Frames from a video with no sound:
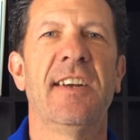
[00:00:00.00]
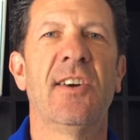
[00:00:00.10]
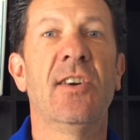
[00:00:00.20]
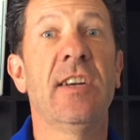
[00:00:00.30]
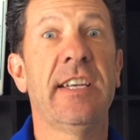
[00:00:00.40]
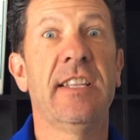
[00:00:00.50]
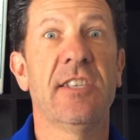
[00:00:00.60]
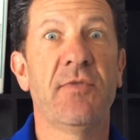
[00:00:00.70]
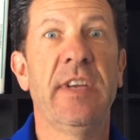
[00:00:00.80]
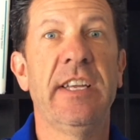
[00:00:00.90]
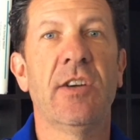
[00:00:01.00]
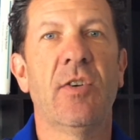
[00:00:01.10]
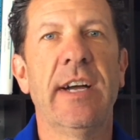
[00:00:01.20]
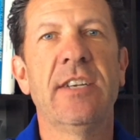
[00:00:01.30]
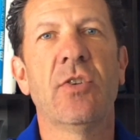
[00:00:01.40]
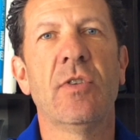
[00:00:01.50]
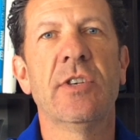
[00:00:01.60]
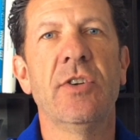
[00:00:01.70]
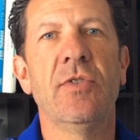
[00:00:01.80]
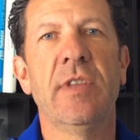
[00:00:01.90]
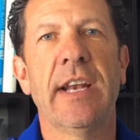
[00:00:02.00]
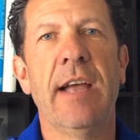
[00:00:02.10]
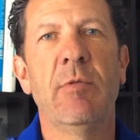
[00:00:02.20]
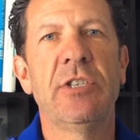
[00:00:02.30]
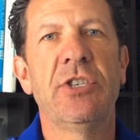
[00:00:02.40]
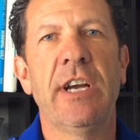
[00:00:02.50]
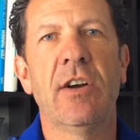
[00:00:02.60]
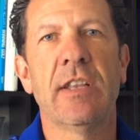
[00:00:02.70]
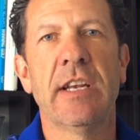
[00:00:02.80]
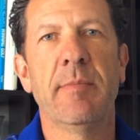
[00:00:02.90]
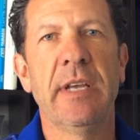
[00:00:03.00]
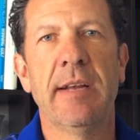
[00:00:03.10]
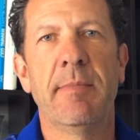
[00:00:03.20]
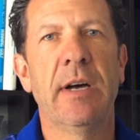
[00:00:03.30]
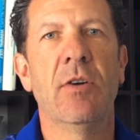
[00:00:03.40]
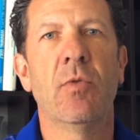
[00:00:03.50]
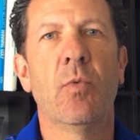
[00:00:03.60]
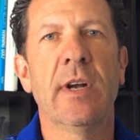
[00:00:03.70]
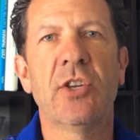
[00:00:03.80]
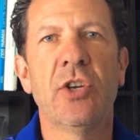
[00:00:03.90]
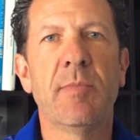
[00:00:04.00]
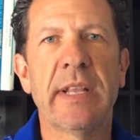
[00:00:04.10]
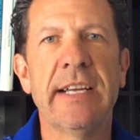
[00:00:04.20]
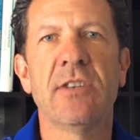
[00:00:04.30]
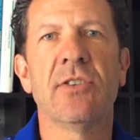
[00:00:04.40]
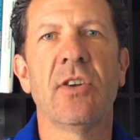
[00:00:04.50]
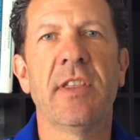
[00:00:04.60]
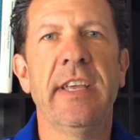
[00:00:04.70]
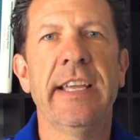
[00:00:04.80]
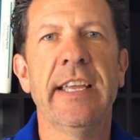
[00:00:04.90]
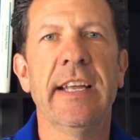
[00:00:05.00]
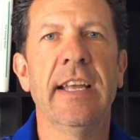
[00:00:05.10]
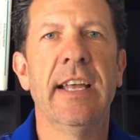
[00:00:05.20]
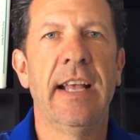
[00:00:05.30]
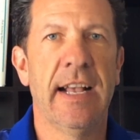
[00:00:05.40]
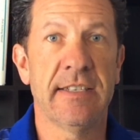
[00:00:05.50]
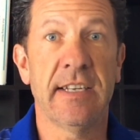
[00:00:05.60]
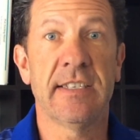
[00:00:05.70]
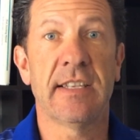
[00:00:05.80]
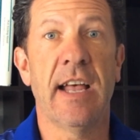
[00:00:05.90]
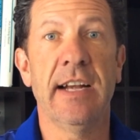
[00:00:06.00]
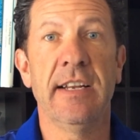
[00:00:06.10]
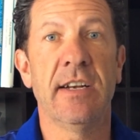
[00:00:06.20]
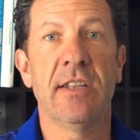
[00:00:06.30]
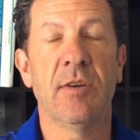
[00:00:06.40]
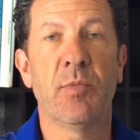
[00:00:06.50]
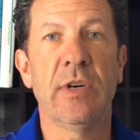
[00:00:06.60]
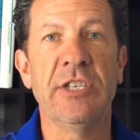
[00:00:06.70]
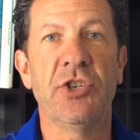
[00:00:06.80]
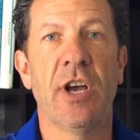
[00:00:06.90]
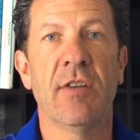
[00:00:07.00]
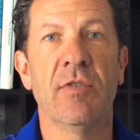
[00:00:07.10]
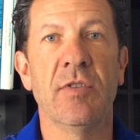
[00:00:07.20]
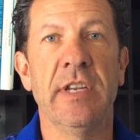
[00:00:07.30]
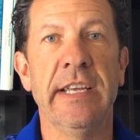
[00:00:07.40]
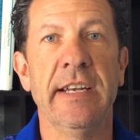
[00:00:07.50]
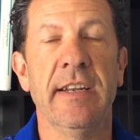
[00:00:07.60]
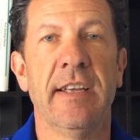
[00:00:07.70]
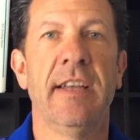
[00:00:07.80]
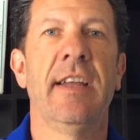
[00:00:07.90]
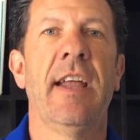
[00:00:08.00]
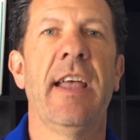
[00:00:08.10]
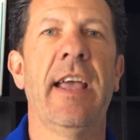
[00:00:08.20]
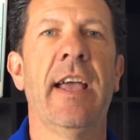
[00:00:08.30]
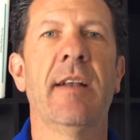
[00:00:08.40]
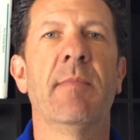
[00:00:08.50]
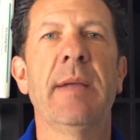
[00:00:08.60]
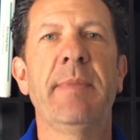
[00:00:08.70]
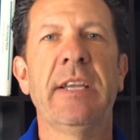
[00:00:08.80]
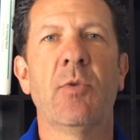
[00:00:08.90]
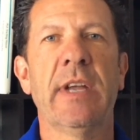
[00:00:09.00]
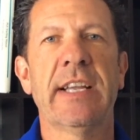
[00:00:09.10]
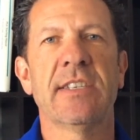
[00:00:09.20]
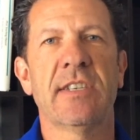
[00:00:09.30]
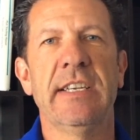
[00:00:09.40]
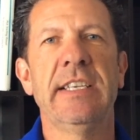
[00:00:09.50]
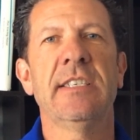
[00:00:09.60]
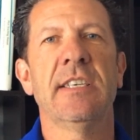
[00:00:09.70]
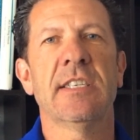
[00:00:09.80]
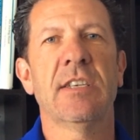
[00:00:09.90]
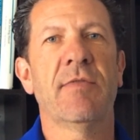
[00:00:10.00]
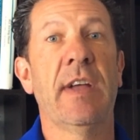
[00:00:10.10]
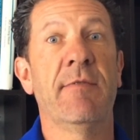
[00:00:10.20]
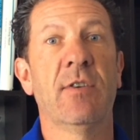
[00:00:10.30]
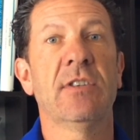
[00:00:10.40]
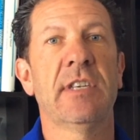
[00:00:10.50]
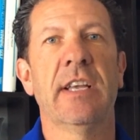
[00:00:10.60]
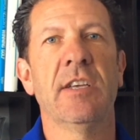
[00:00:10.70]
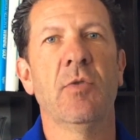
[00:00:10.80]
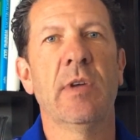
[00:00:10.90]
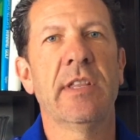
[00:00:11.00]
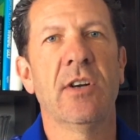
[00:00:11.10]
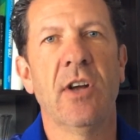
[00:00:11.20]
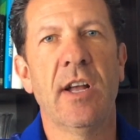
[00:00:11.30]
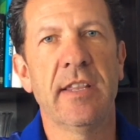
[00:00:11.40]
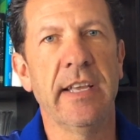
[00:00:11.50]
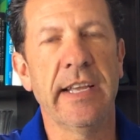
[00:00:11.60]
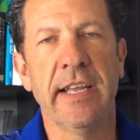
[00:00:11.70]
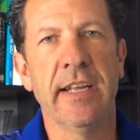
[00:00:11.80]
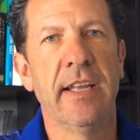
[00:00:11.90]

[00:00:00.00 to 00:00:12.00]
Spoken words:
Early in this video, I told you that I would share a little bit about what good players are thinking as they slide into their pre-shot routine. And it might be quickest and easiest if I first tell you what they're not thinking.